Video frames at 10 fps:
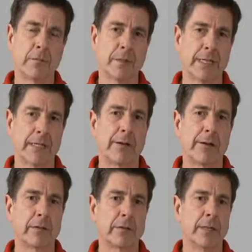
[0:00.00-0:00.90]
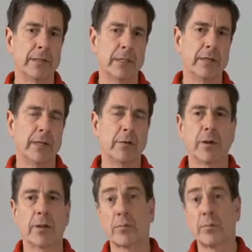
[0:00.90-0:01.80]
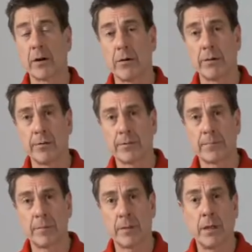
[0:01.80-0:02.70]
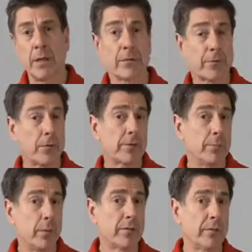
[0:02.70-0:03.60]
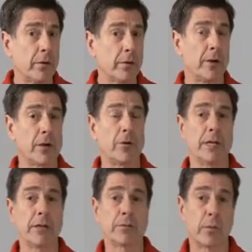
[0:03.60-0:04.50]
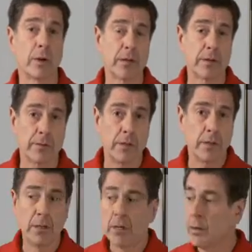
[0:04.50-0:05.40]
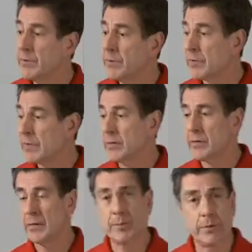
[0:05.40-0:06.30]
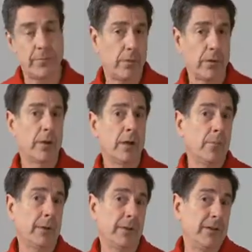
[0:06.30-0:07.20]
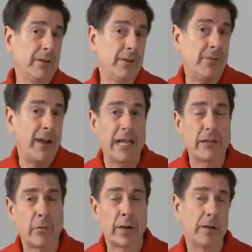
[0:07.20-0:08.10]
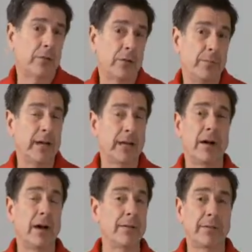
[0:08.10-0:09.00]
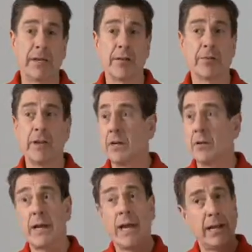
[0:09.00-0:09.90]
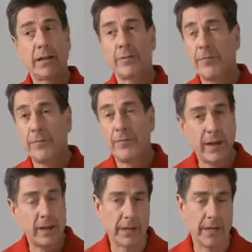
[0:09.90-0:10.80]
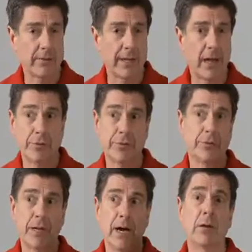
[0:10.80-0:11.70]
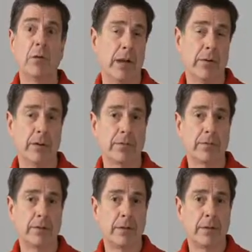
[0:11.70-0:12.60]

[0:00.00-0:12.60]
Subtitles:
Drilling down a little bit into each one of those priorities, the first and most important priority is awareness. We've discussed this before, but the value of awareness should be kind of obvious. That is, you can't defend against that which you're not aware of.